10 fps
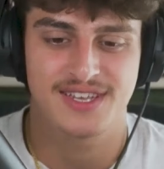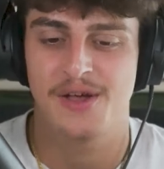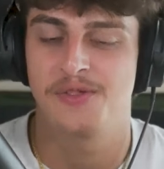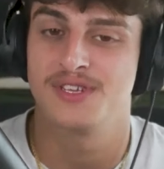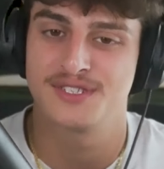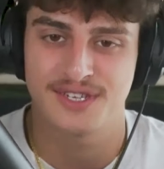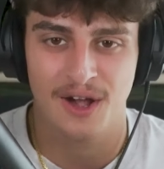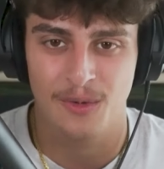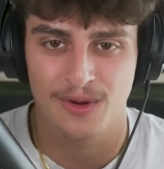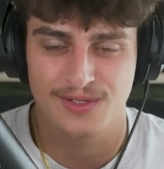this
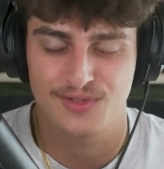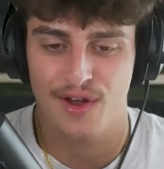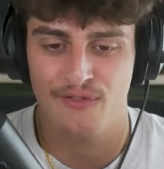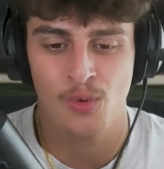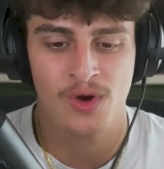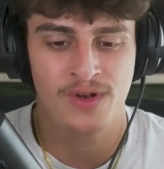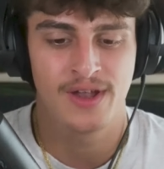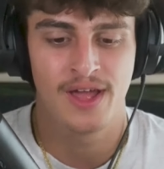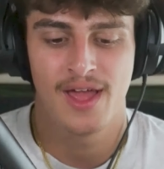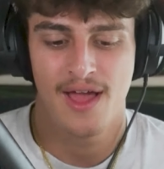style works for everyone,
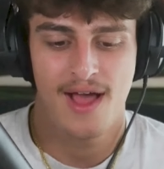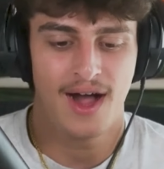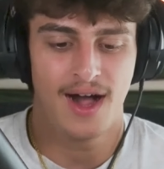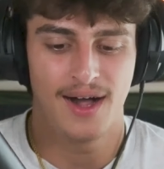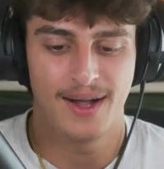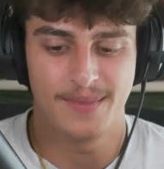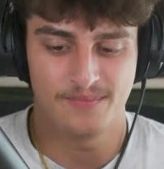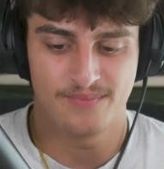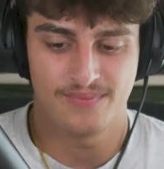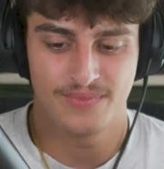then